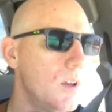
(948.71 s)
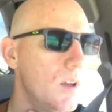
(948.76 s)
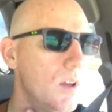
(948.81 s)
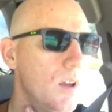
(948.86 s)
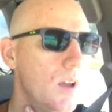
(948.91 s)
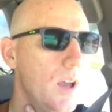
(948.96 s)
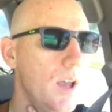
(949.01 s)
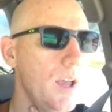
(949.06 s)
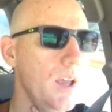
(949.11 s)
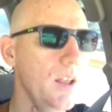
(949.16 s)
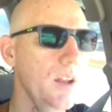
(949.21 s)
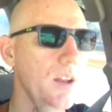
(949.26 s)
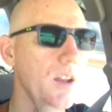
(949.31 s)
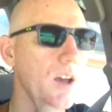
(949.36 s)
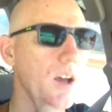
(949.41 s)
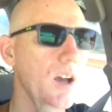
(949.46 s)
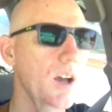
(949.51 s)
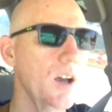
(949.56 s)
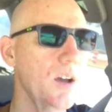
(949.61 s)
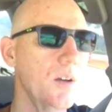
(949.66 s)
And
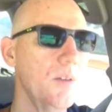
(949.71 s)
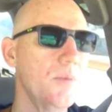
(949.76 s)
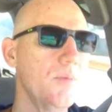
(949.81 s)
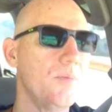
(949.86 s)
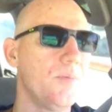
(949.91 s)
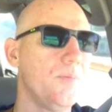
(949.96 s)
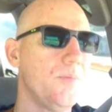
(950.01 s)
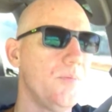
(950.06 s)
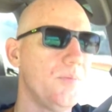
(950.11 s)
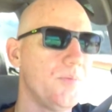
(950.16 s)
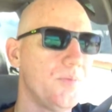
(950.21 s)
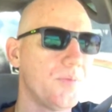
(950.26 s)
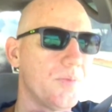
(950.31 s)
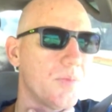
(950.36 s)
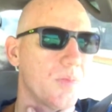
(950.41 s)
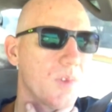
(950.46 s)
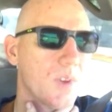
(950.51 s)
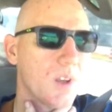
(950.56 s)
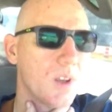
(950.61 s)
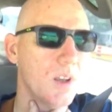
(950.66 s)
uh,
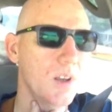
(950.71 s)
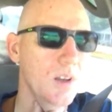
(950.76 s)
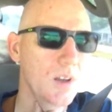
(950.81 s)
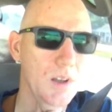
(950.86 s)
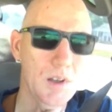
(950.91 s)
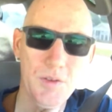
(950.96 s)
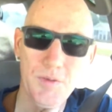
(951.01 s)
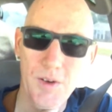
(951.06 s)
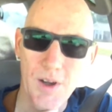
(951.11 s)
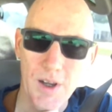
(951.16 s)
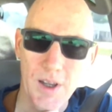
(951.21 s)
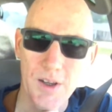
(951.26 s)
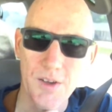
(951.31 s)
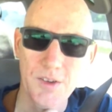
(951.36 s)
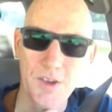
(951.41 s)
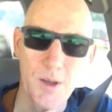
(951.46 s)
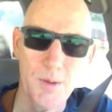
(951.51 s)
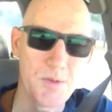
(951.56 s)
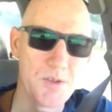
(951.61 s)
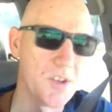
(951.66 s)
fucking
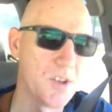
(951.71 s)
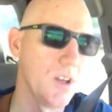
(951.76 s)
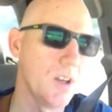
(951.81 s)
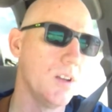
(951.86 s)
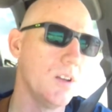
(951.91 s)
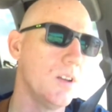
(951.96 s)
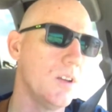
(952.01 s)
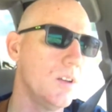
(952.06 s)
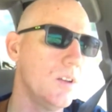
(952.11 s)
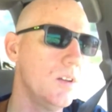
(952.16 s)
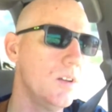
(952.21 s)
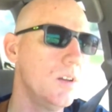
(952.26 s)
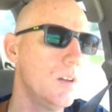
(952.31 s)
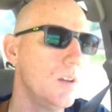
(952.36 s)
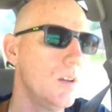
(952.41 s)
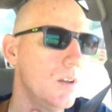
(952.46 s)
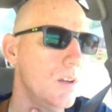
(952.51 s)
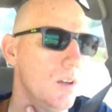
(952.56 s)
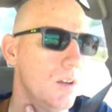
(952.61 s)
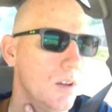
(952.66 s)
dipshit, dude.
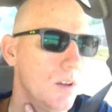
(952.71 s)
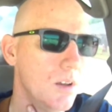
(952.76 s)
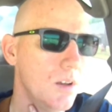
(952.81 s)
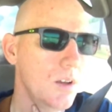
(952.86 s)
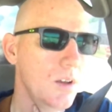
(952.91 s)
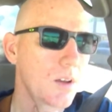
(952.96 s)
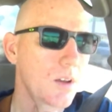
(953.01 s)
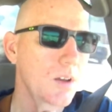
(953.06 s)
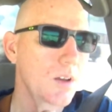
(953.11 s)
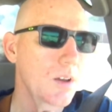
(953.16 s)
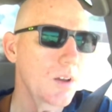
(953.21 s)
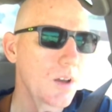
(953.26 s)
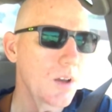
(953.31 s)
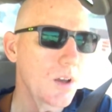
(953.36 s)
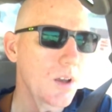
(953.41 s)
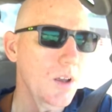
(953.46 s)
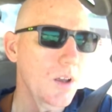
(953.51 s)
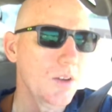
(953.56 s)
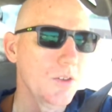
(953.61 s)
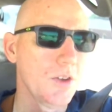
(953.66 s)

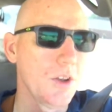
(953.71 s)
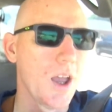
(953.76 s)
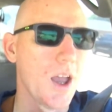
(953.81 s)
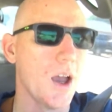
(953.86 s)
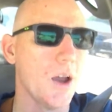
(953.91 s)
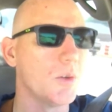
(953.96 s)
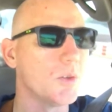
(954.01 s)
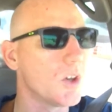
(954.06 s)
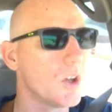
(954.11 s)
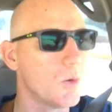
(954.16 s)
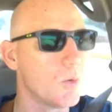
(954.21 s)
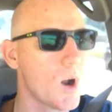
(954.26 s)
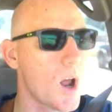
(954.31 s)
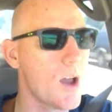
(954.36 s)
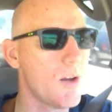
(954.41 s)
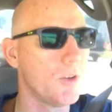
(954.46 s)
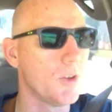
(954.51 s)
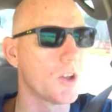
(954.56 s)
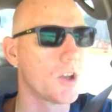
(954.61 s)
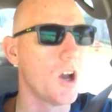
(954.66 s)
So yeah, it was gonna
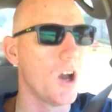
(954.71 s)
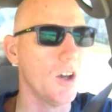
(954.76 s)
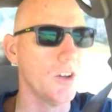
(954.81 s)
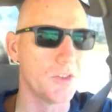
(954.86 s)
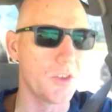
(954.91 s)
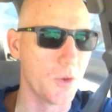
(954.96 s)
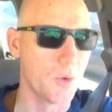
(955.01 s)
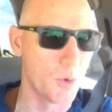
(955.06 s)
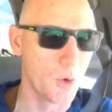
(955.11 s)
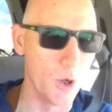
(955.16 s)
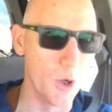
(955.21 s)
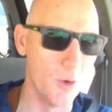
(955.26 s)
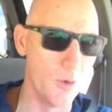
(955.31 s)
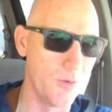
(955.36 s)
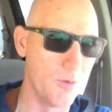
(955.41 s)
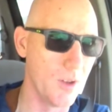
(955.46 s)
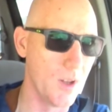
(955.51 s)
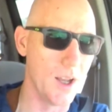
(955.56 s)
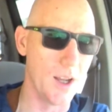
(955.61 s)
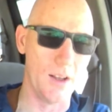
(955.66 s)
rival the cost of the
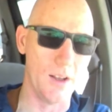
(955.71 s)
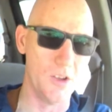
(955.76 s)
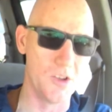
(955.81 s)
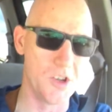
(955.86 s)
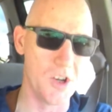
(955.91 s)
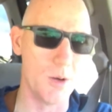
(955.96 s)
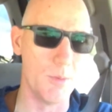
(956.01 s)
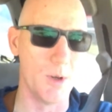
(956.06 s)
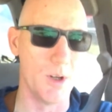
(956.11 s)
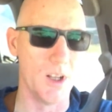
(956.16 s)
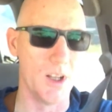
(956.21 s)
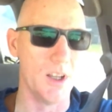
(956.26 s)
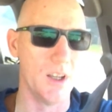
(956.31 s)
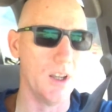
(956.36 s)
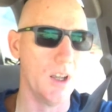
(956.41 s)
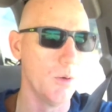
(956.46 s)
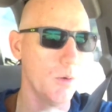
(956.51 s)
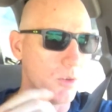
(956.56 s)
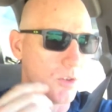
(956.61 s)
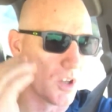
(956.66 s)
roof, like legitimately.
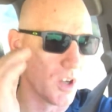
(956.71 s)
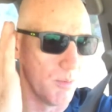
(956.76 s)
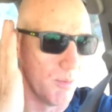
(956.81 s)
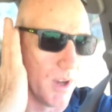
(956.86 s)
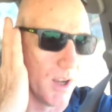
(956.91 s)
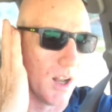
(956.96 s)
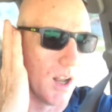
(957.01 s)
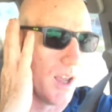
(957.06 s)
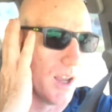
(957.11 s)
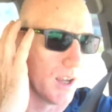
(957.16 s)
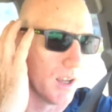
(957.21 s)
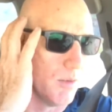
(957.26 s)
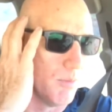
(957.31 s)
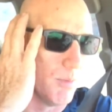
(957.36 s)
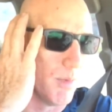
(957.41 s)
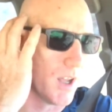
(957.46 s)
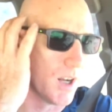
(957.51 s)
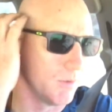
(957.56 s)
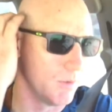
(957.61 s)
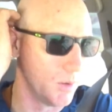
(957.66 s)
It was gonna be like
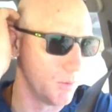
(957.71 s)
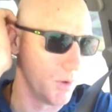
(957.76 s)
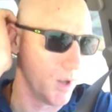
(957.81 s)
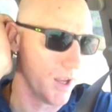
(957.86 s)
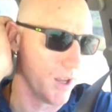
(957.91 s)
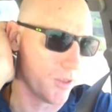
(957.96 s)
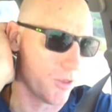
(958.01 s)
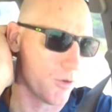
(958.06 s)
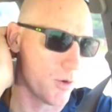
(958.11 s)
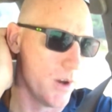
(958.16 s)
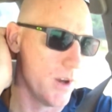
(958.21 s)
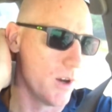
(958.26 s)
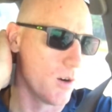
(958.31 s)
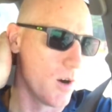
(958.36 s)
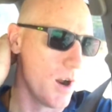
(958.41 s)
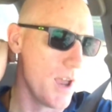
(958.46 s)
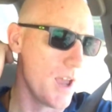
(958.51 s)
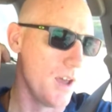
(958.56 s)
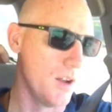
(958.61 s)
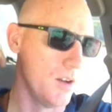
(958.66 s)
minimum like three
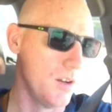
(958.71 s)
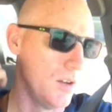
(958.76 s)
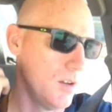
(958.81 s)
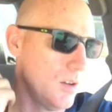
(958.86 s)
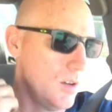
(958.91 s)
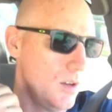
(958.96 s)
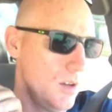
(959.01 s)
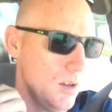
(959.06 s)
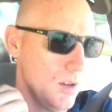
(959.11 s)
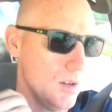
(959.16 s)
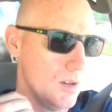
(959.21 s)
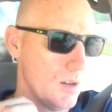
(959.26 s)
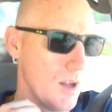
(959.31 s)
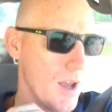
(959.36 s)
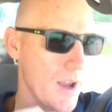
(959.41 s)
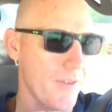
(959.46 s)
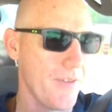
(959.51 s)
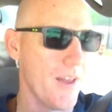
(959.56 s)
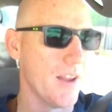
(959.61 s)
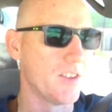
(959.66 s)
grand,
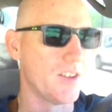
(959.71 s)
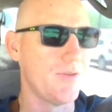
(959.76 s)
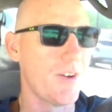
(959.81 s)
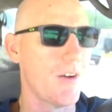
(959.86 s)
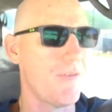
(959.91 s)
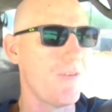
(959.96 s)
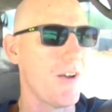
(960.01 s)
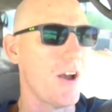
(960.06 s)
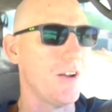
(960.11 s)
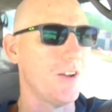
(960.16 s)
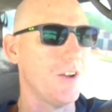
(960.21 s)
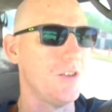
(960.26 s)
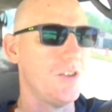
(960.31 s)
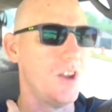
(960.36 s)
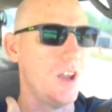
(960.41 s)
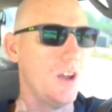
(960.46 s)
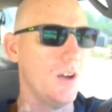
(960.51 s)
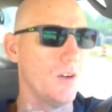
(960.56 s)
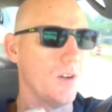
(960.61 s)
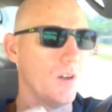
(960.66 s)
like, and that's if I found a
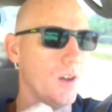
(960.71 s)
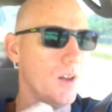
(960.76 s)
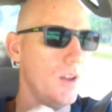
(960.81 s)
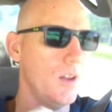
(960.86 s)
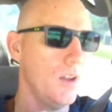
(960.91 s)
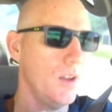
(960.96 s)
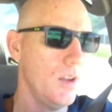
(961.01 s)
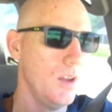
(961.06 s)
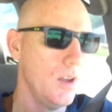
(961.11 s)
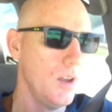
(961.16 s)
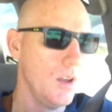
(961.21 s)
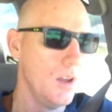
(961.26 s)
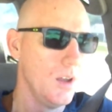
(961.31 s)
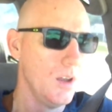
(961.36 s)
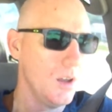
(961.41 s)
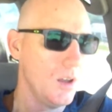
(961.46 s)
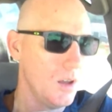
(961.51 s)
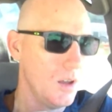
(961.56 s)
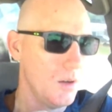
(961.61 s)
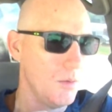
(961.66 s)
deal.
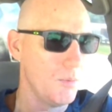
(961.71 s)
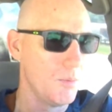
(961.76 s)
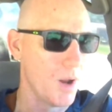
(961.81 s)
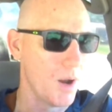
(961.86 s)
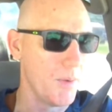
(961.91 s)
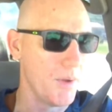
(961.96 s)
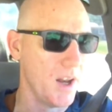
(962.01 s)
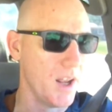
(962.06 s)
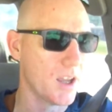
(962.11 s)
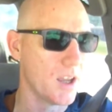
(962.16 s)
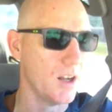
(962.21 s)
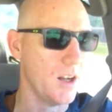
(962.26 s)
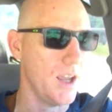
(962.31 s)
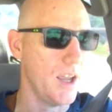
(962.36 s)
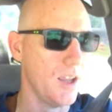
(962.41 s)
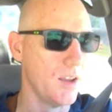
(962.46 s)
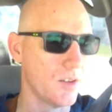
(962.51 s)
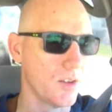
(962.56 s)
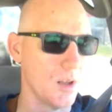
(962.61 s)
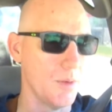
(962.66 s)
But I mean, it could have
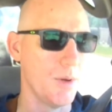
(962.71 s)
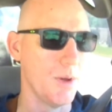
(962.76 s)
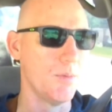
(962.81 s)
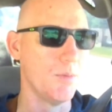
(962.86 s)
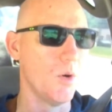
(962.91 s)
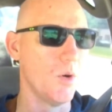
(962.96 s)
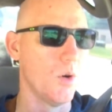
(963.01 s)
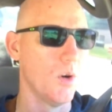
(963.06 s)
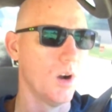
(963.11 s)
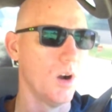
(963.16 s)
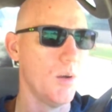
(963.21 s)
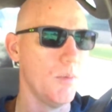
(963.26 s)
easily been more.